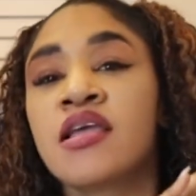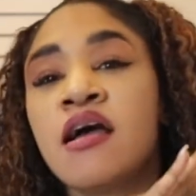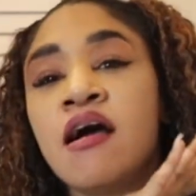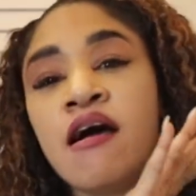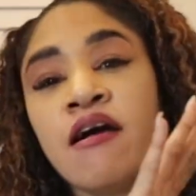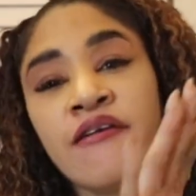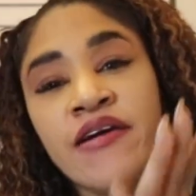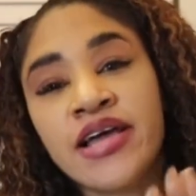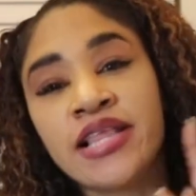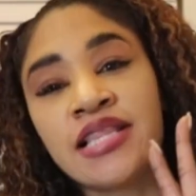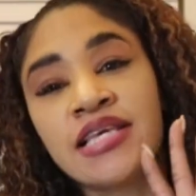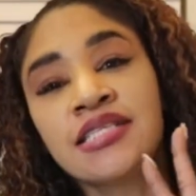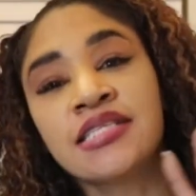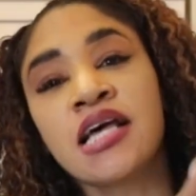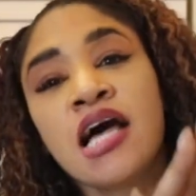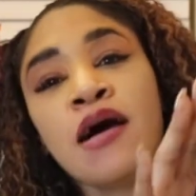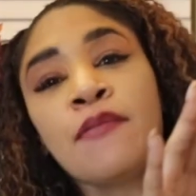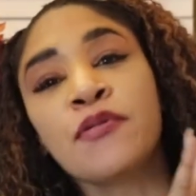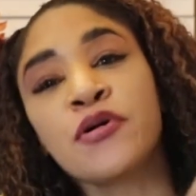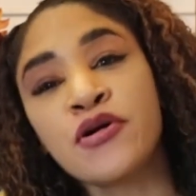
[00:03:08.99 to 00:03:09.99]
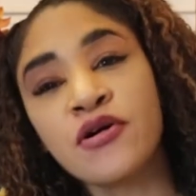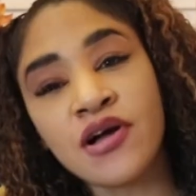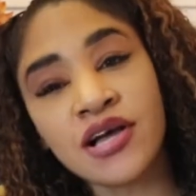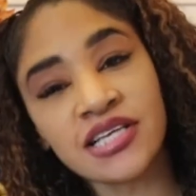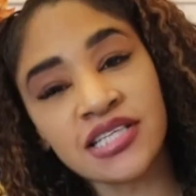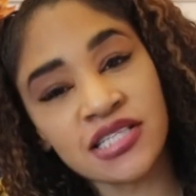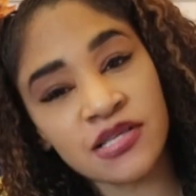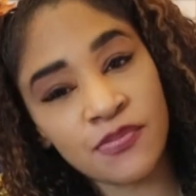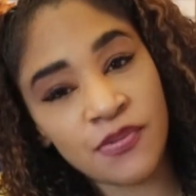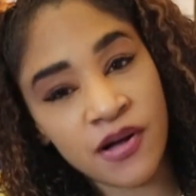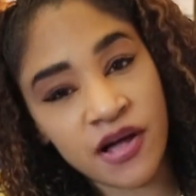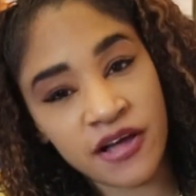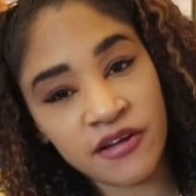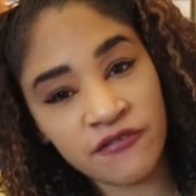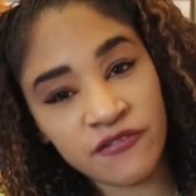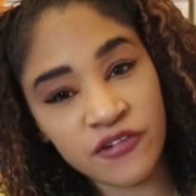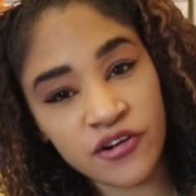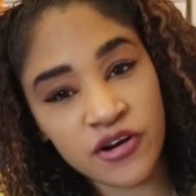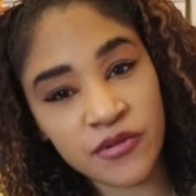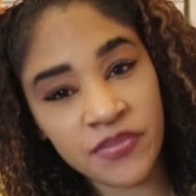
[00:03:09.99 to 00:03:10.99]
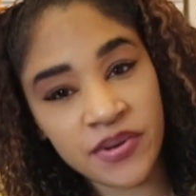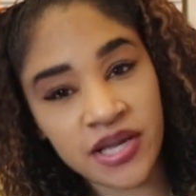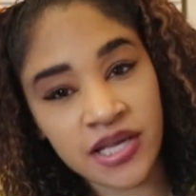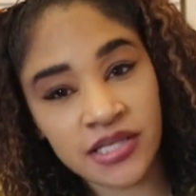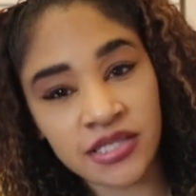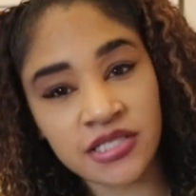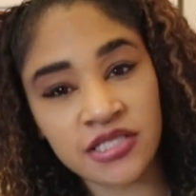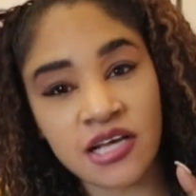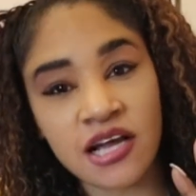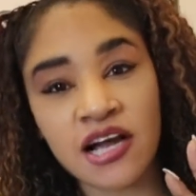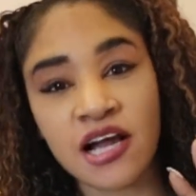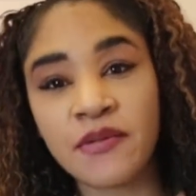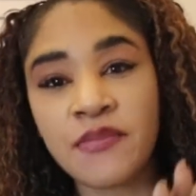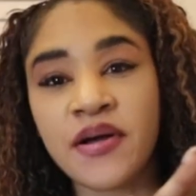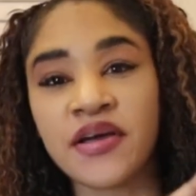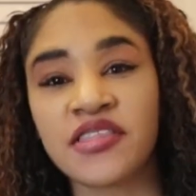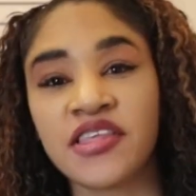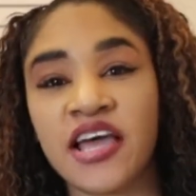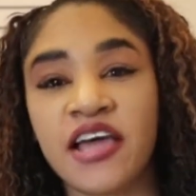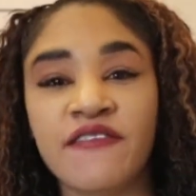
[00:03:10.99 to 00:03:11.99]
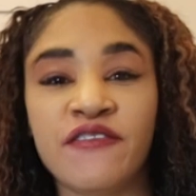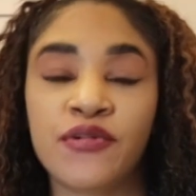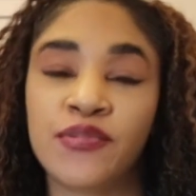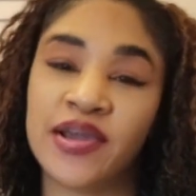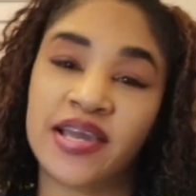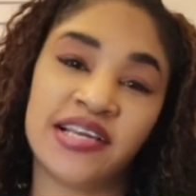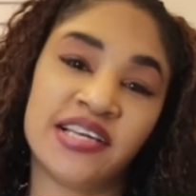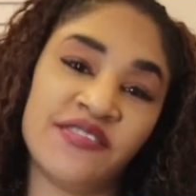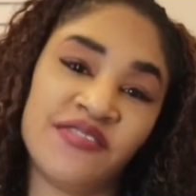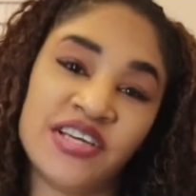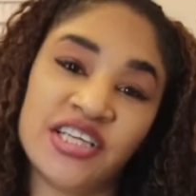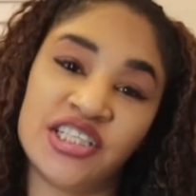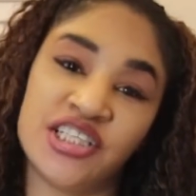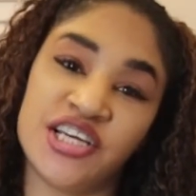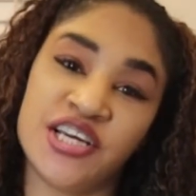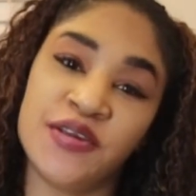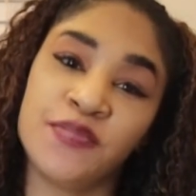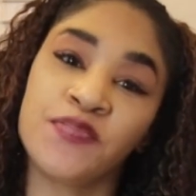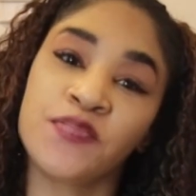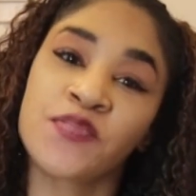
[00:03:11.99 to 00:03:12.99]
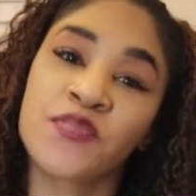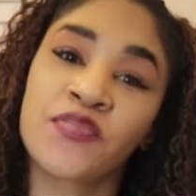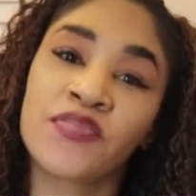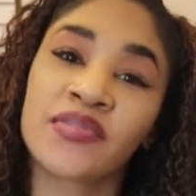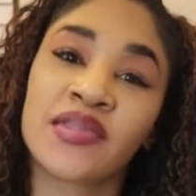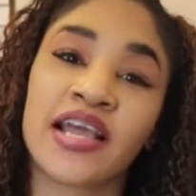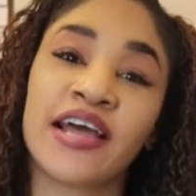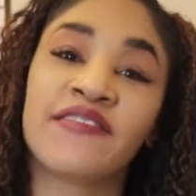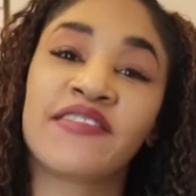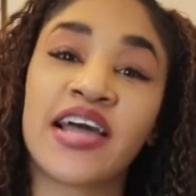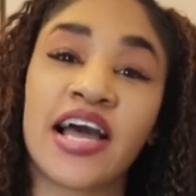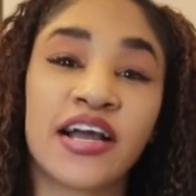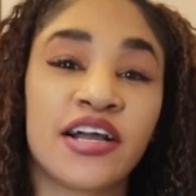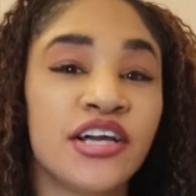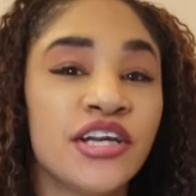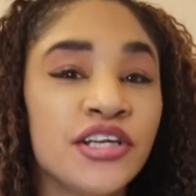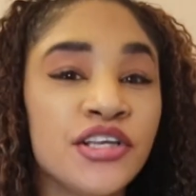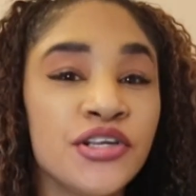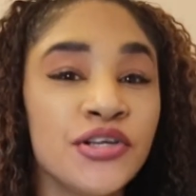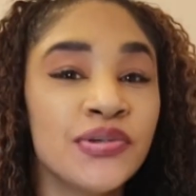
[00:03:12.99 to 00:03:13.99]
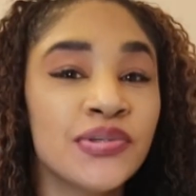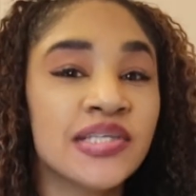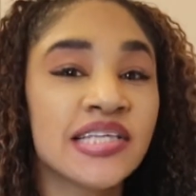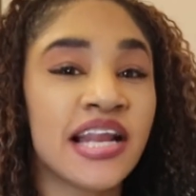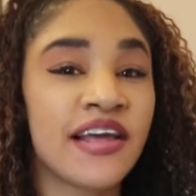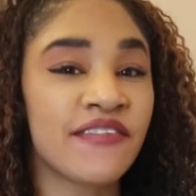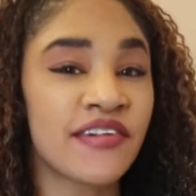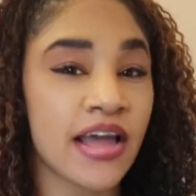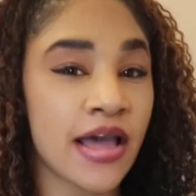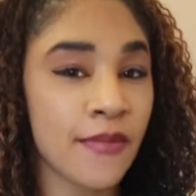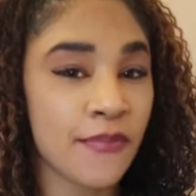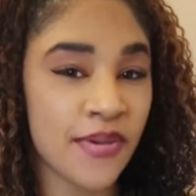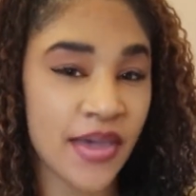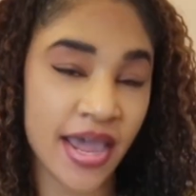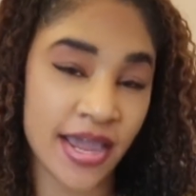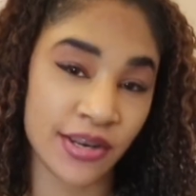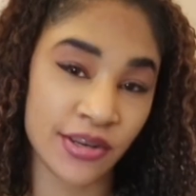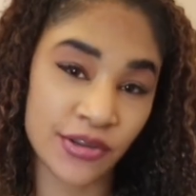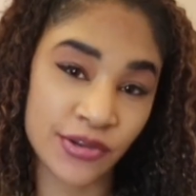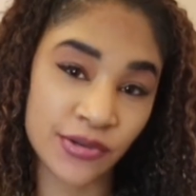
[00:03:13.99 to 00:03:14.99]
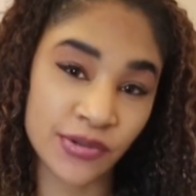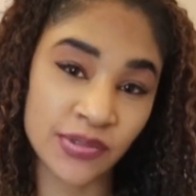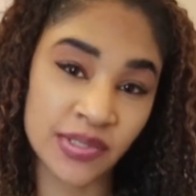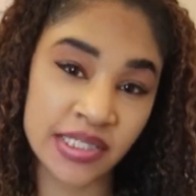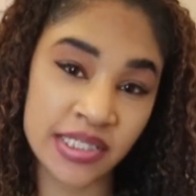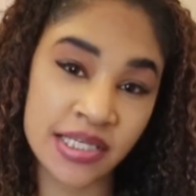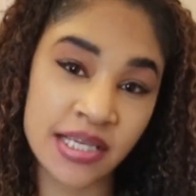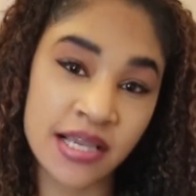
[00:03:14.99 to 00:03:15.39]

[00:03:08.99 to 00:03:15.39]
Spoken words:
All right, let's hop across the pond for a bit to talk about the heavyweight division. I've got good news and I've got bad news.